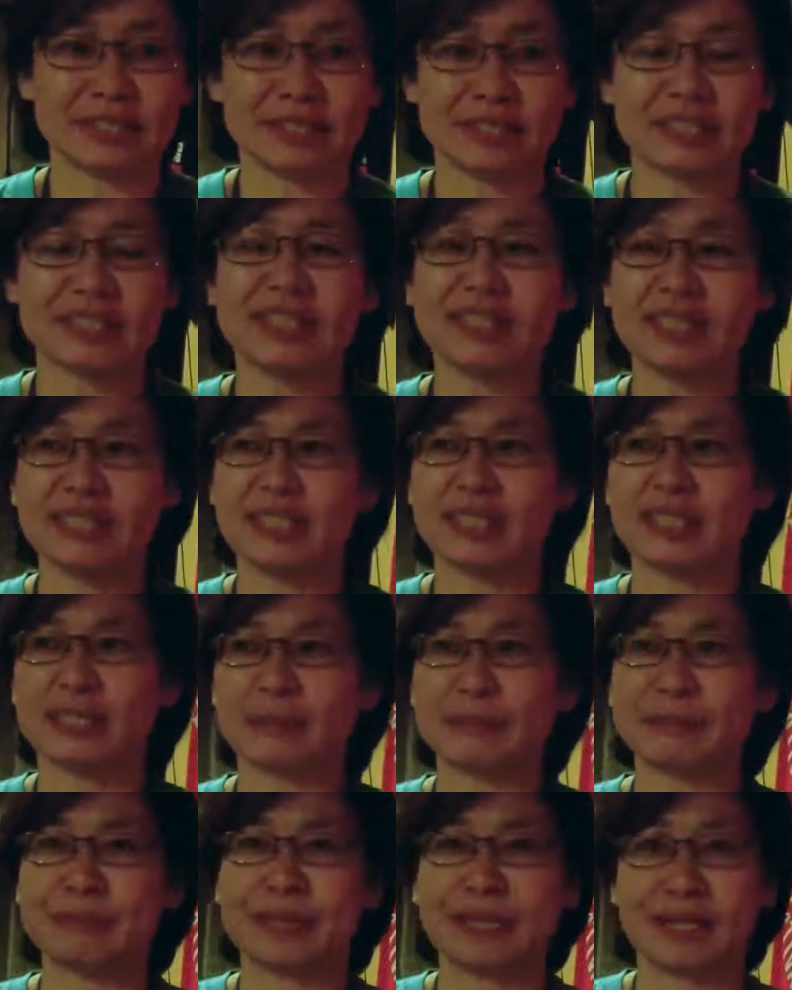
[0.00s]
Since
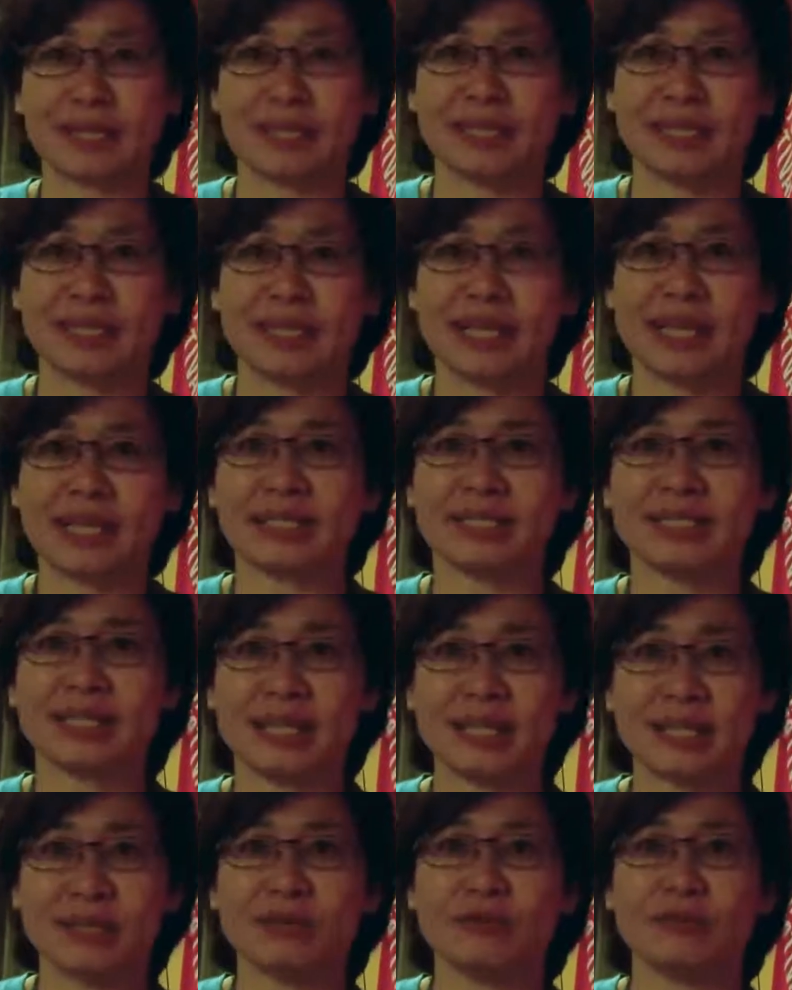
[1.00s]
Pakatan has
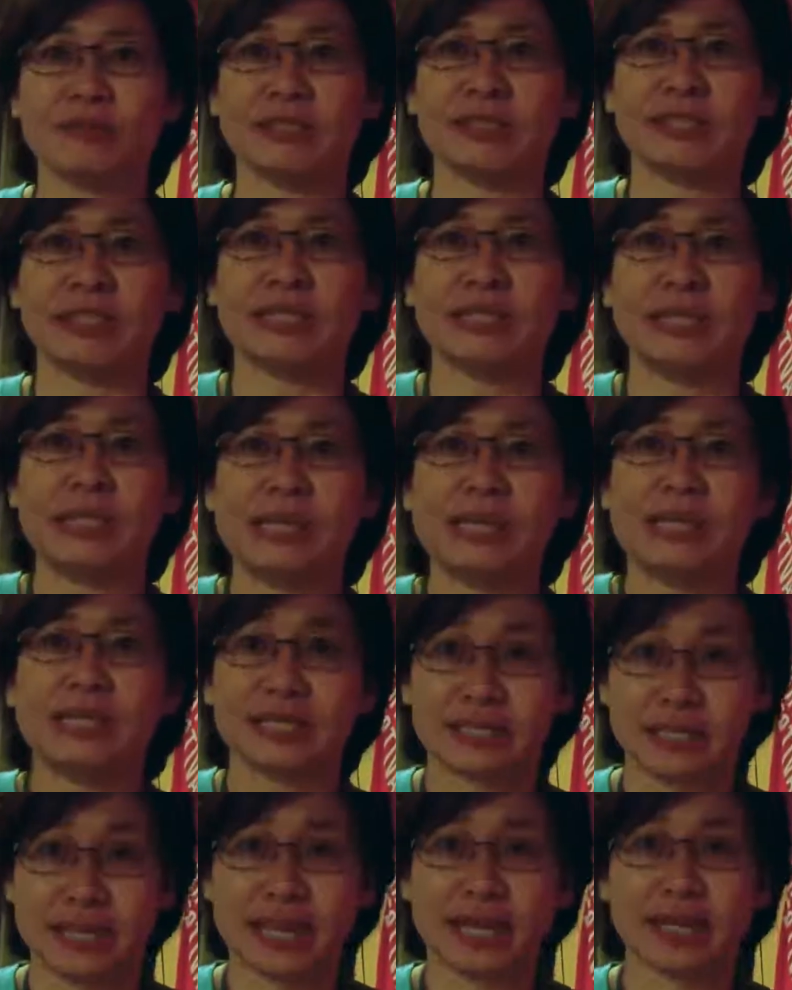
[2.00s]
taken over
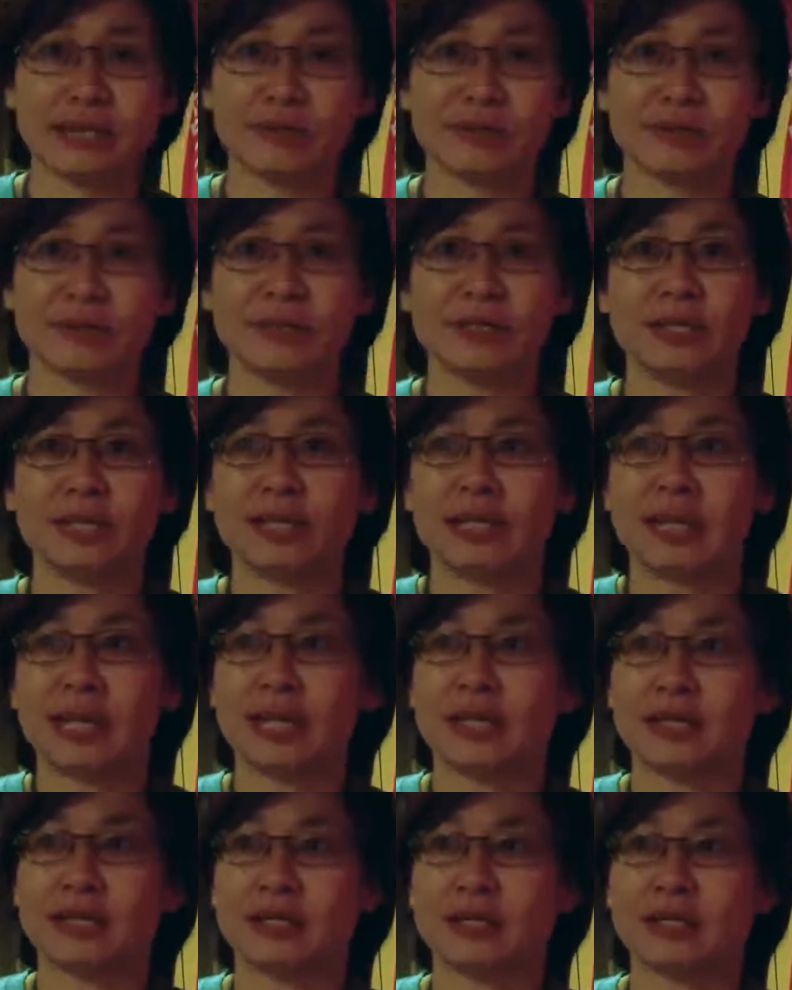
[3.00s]
Selangor,
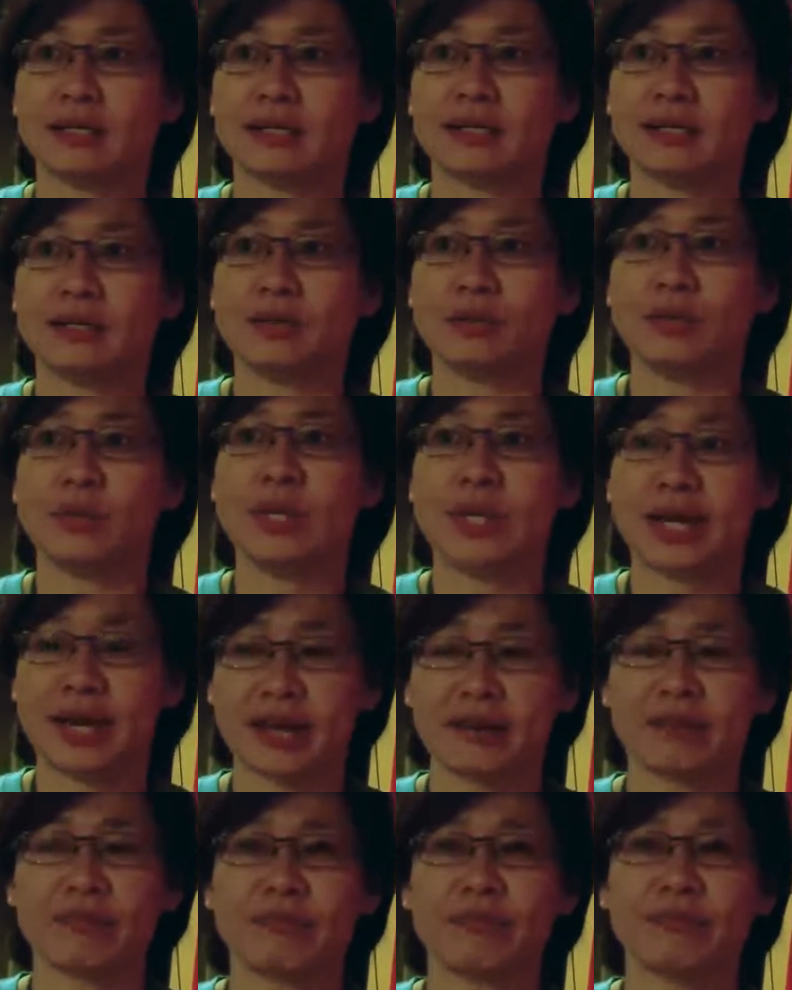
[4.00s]
we
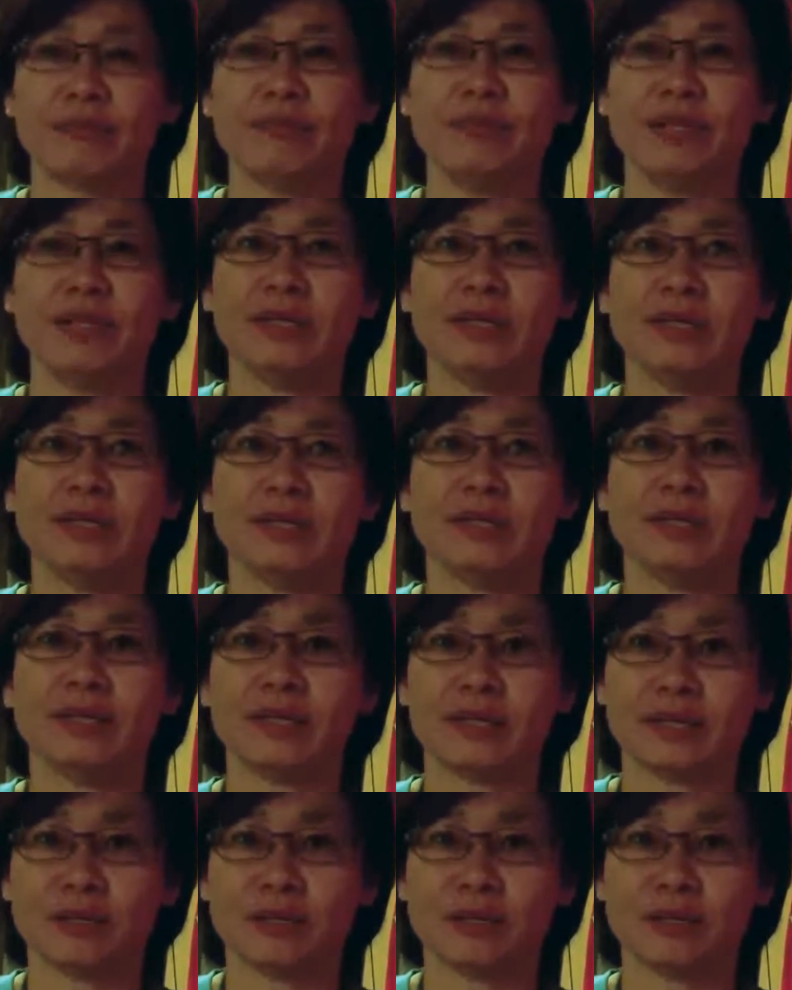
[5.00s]
have been